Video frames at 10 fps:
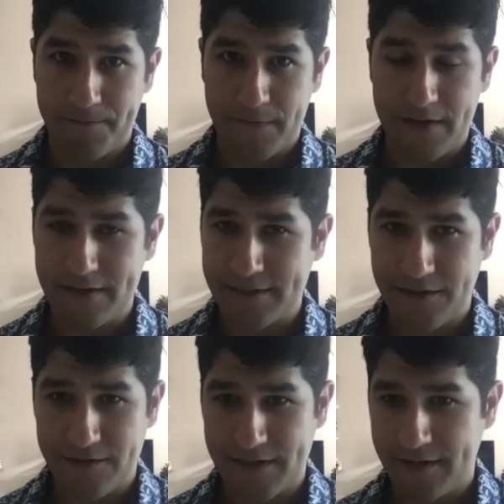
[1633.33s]
us
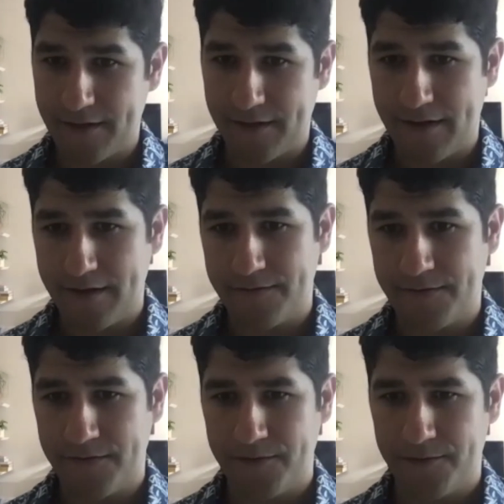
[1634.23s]
in our daily lives
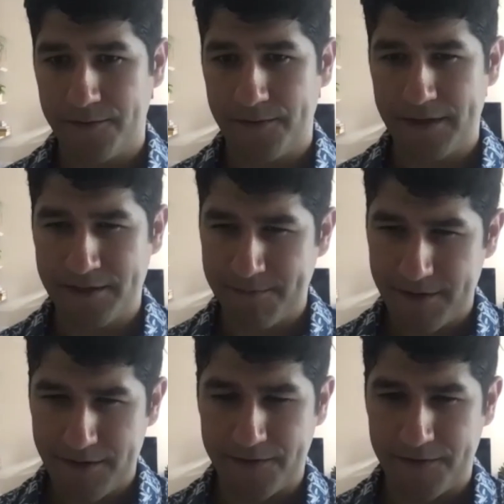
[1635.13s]
to
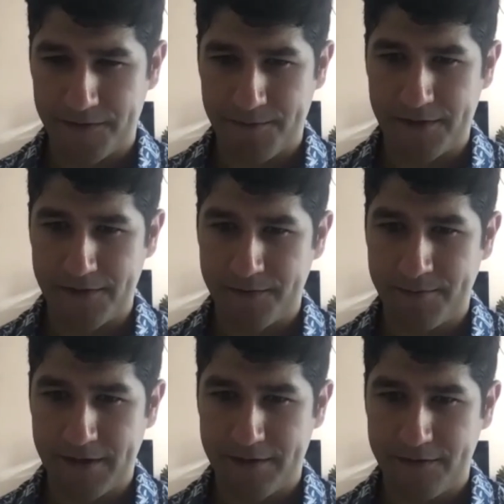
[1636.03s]
experience as much as
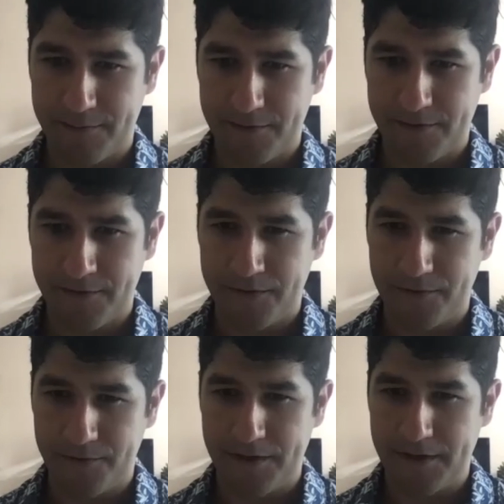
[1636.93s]
possible,
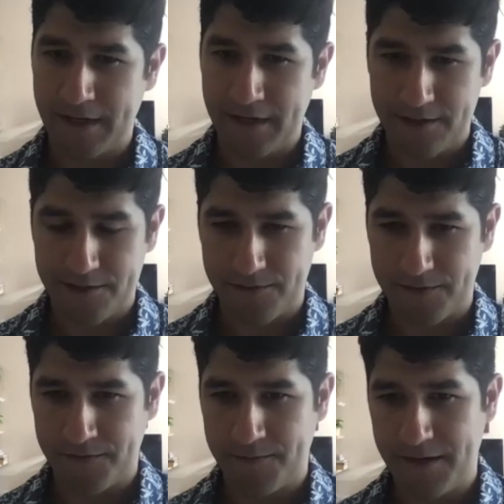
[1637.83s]
to engage with
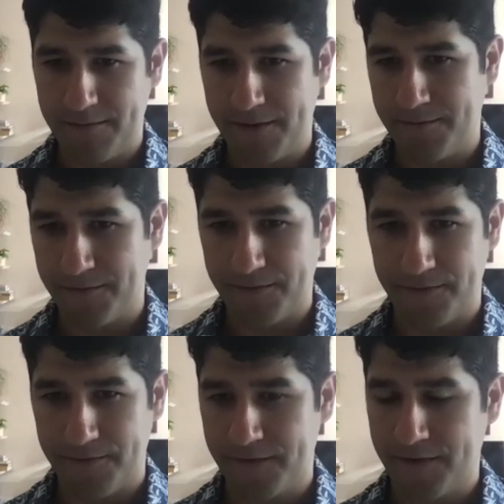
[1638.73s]
as many
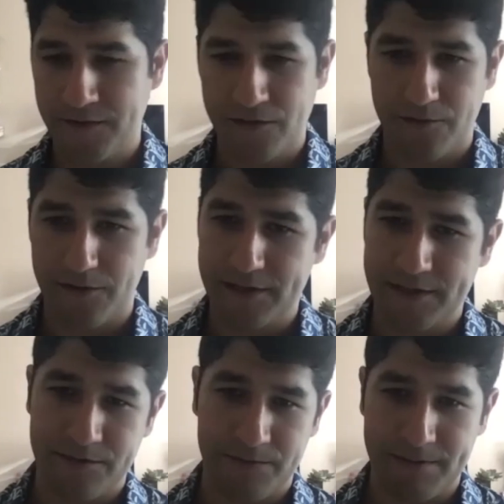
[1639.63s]
people's stories
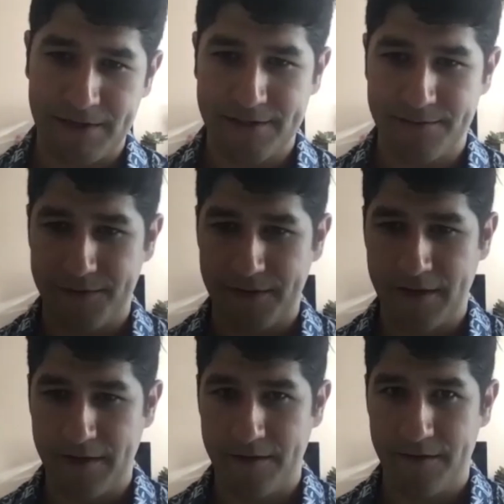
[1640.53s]
as we possibly
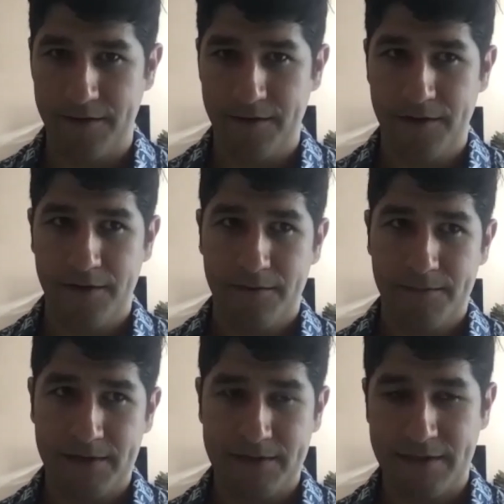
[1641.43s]
can,
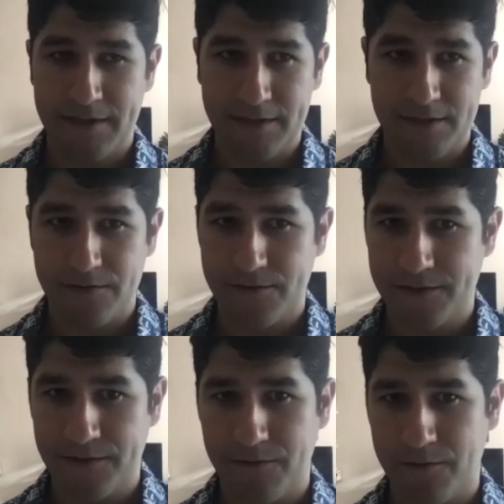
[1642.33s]
because I think that stories
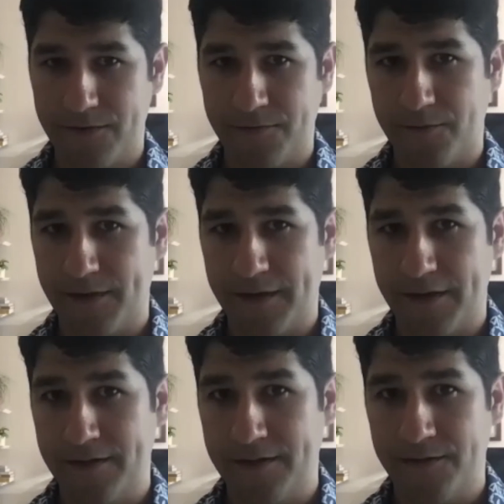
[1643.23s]
are a wonderful way
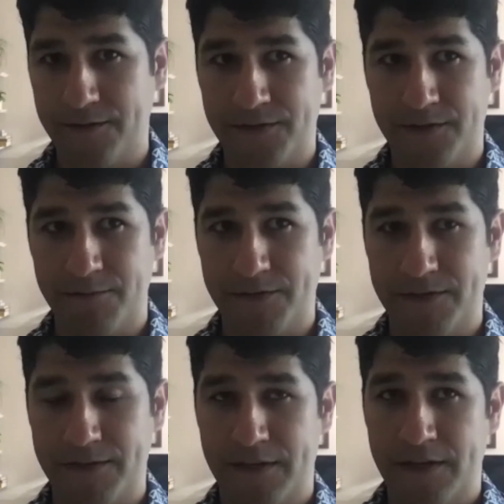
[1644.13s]
into
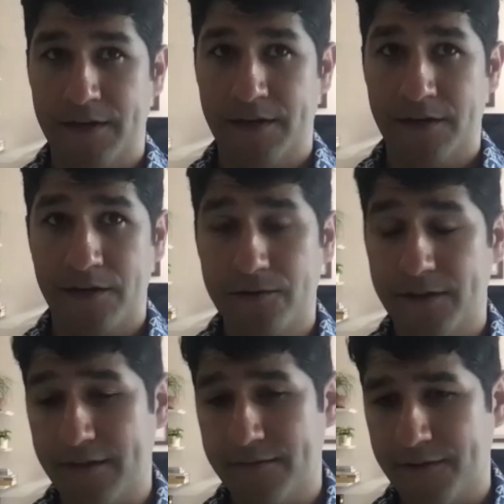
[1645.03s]
someone's not only
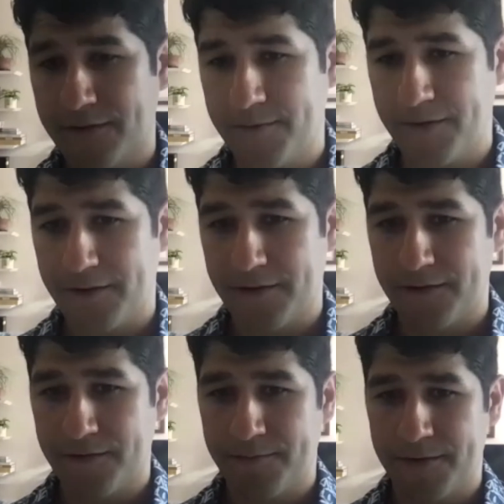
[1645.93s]
lived
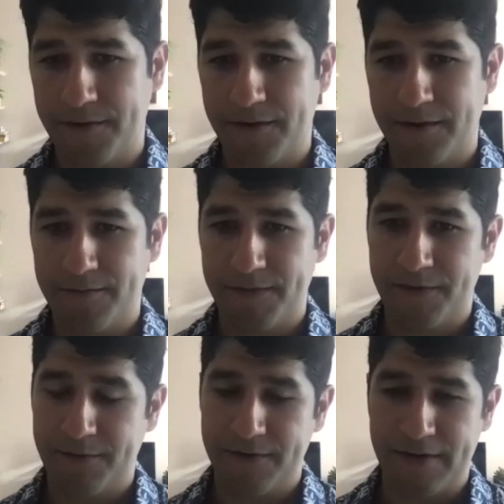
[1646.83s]
experience, but um,
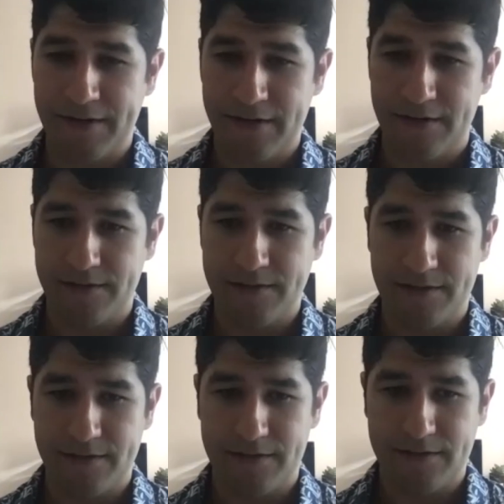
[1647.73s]
someone's ideas.
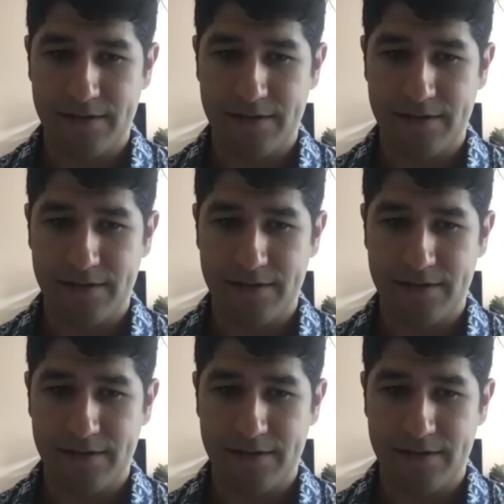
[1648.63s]
And